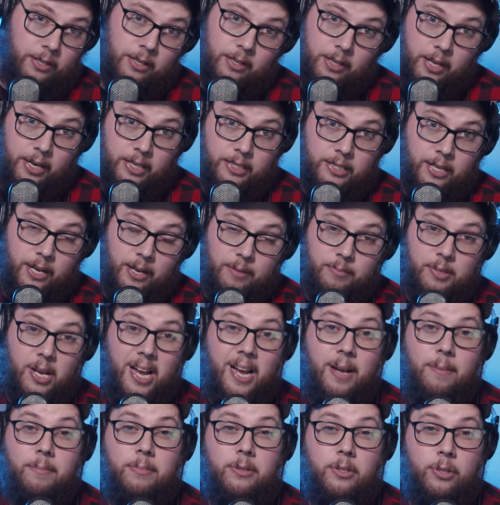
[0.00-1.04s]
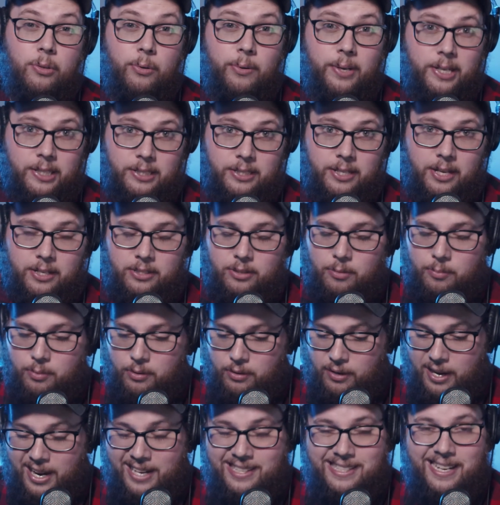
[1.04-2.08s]
a lot of times I'm too
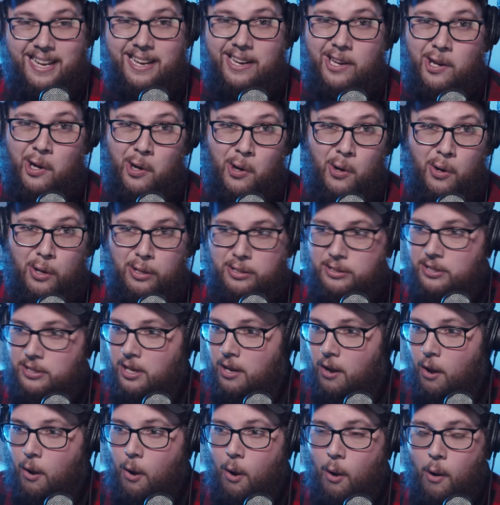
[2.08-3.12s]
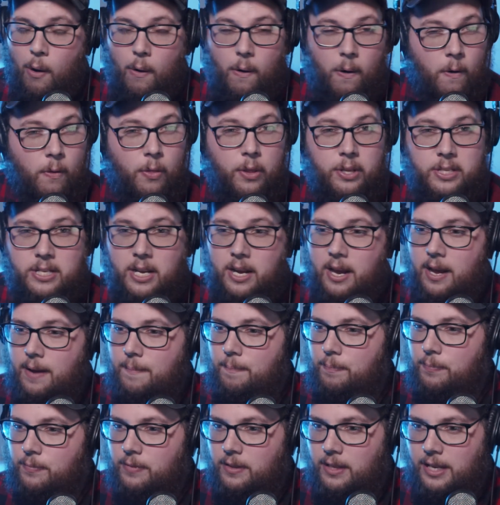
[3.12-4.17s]
accessible I take calls all the
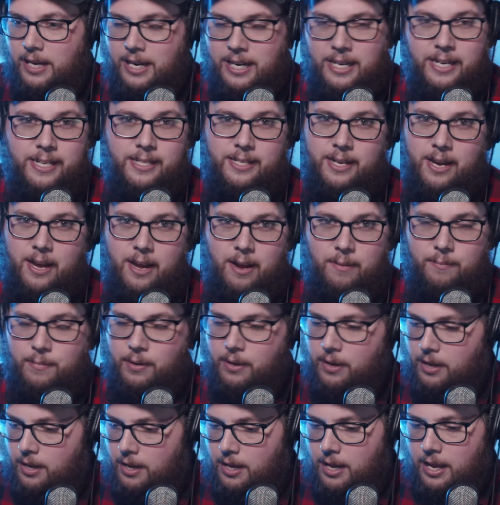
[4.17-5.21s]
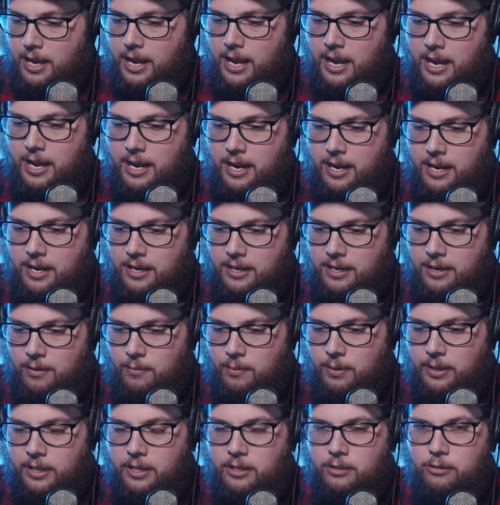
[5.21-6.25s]
time anytime and it
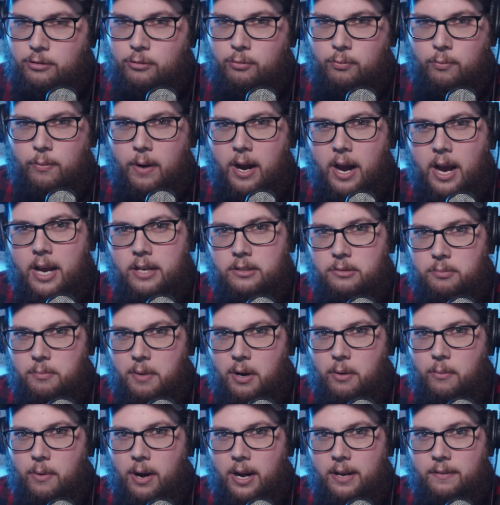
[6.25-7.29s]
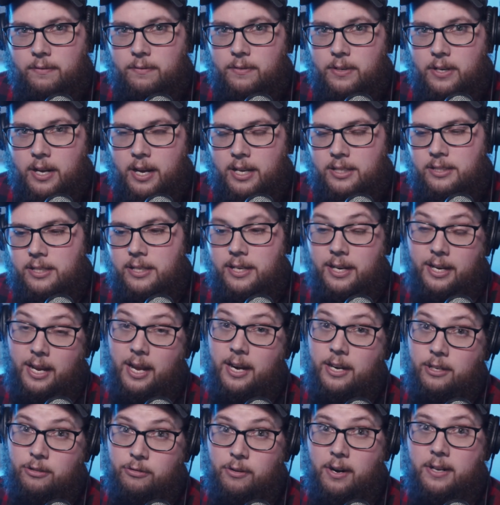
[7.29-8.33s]
really drives my wife nuts and it
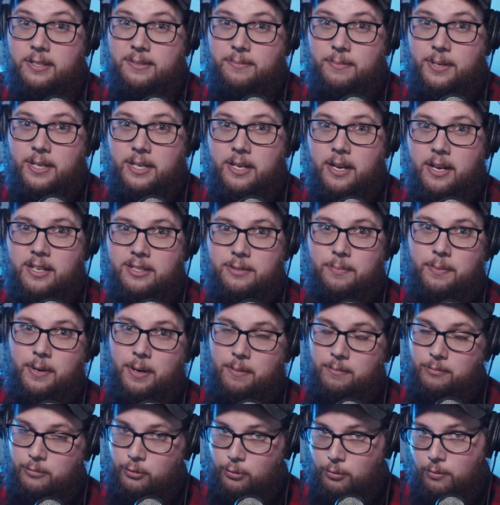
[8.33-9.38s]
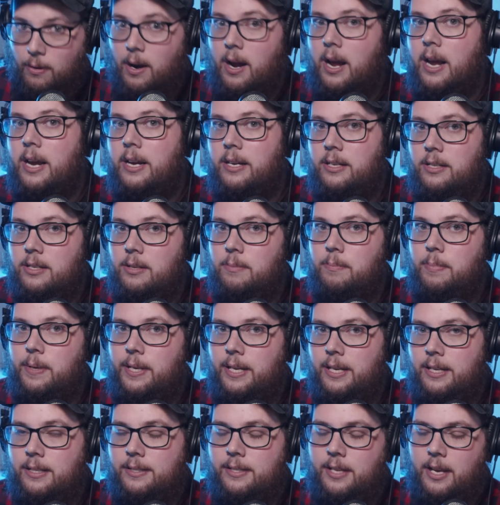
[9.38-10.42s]
kind of drives me nuts but i'm trying to
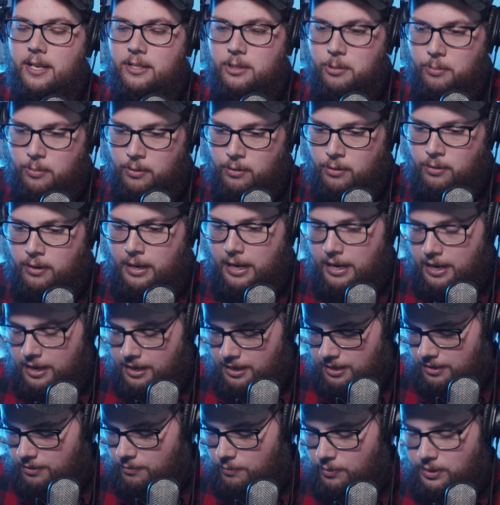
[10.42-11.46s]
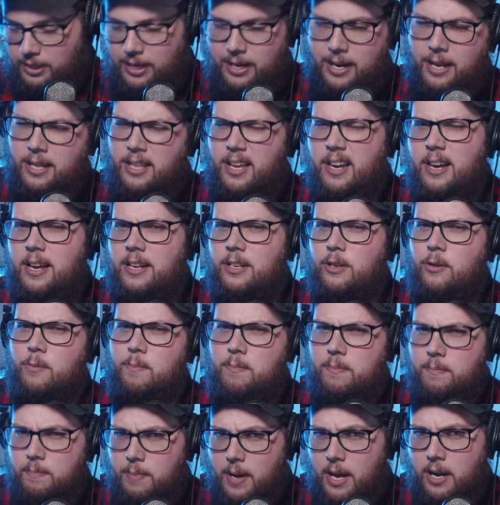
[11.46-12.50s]
be accessible and one thing i think i can do
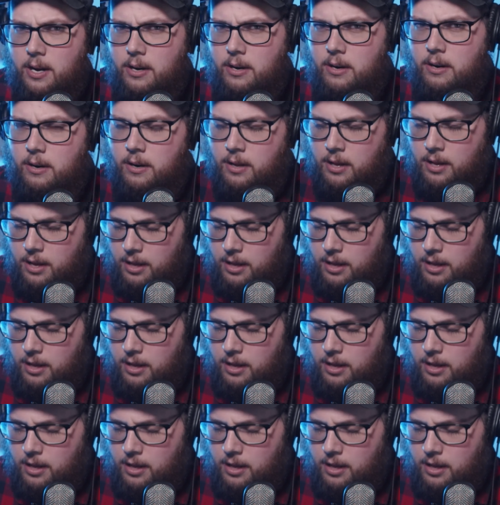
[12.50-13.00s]
better